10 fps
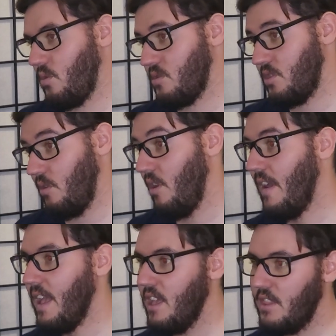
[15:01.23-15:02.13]
So
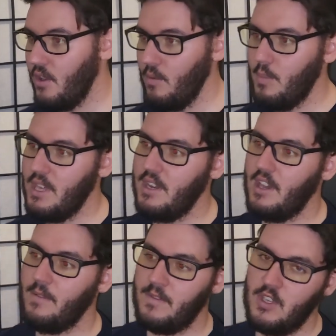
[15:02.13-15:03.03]
there have been
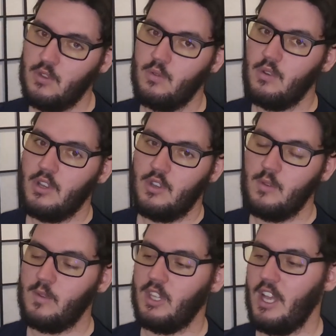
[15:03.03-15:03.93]
a few
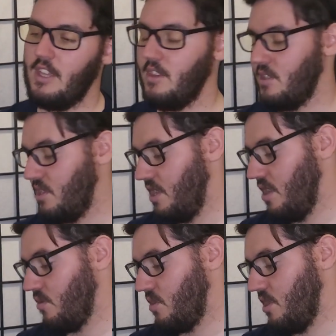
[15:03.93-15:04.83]
who climbed the
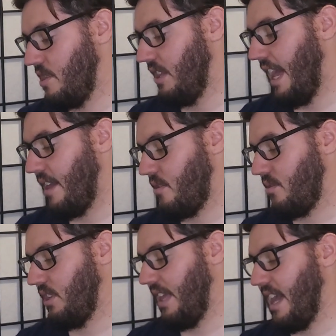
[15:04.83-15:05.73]
TOC ladder
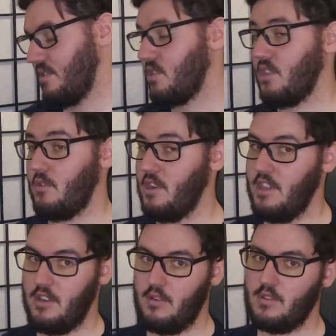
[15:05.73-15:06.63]
in the last 30
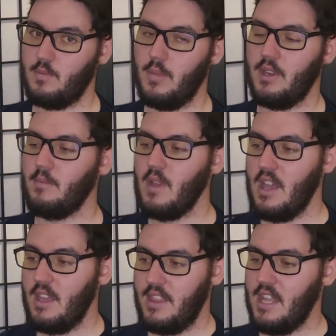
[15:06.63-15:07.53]
years, but
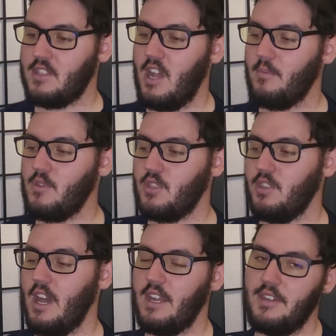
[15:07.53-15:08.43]
that's obviously
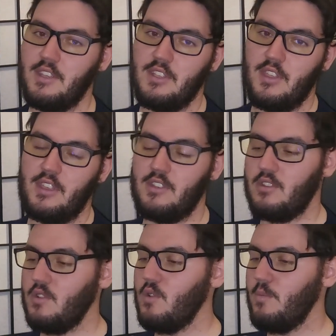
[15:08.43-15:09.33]
not an easy thing to
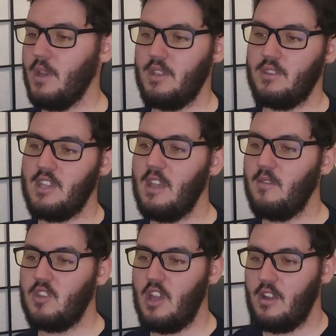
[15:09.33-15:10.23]
do, but
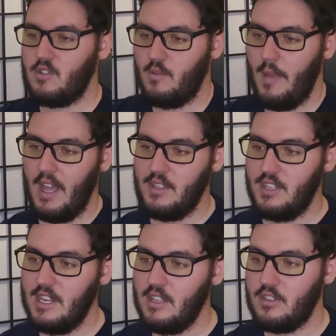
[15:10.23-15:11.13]
Dave D'Entremont
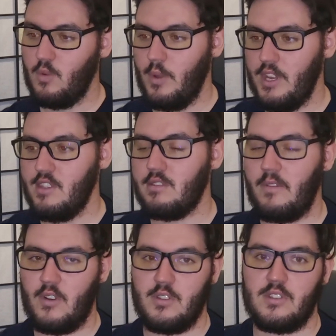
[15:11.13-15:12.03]
did it to win his
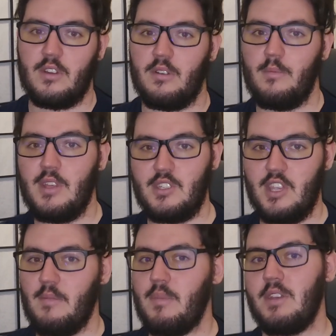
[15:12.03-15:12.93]
first Tournament
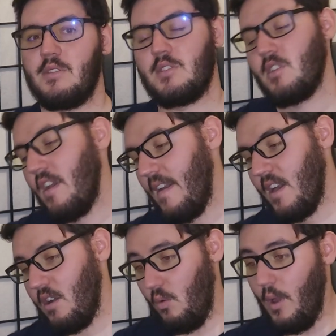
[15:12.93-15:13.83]
Champions.
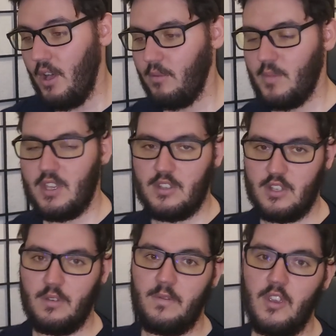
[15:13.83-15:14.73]
Well,
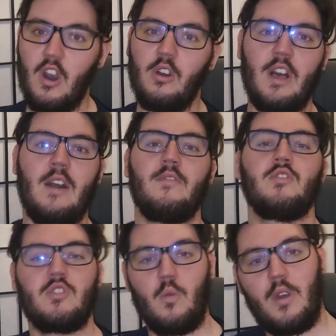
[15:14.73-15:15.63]
so if you all have
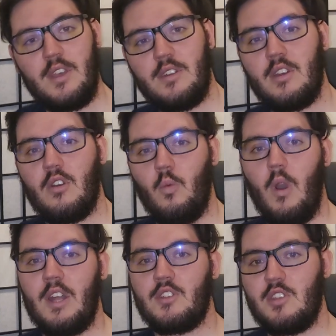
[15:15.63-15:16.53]
enjoyed
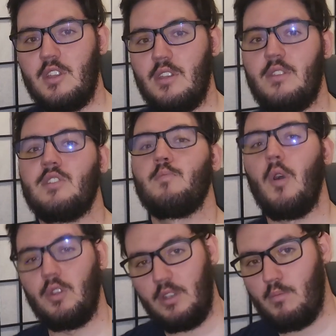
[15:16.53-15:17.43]
watching this
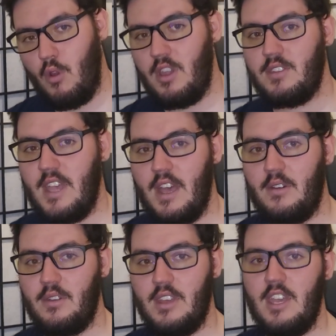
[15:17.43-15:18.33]
bowling
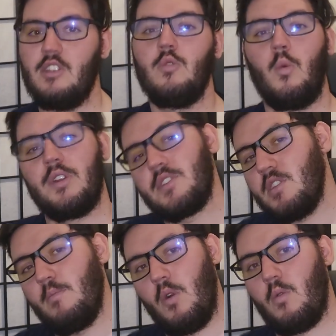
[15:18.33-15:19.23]
breakdown and you want to
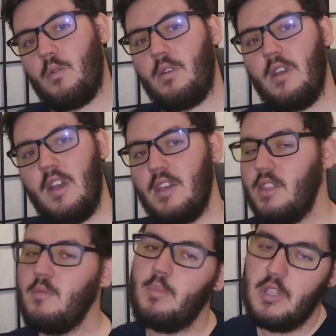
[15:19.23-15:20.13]
see more,
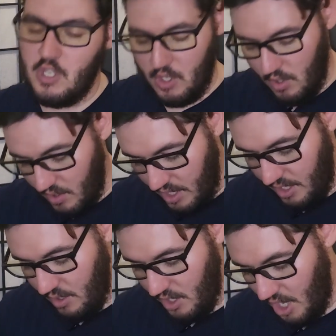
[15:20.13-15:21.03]
then be sure that
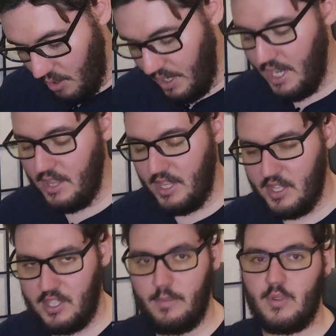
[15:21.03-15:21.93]
you go and hit
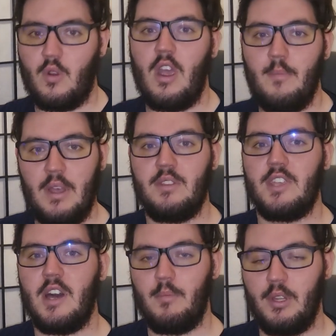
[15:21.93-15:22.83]
that subscribe button
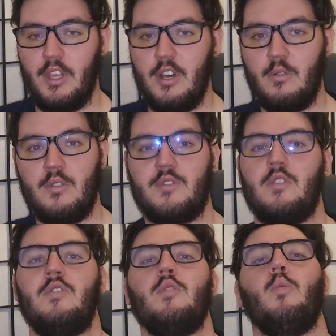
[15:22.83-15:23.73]
down below
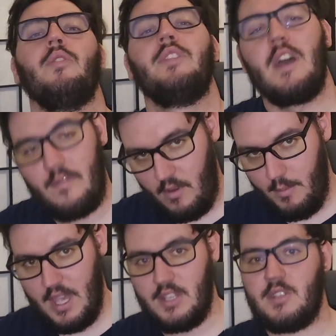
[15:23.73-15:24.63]
so you will never
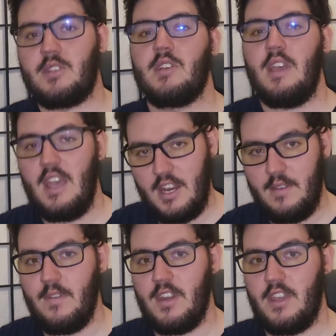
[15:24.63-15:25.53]
miss
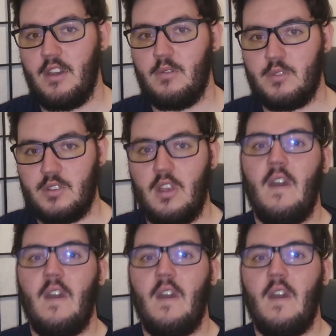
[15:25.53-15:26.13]
any videos.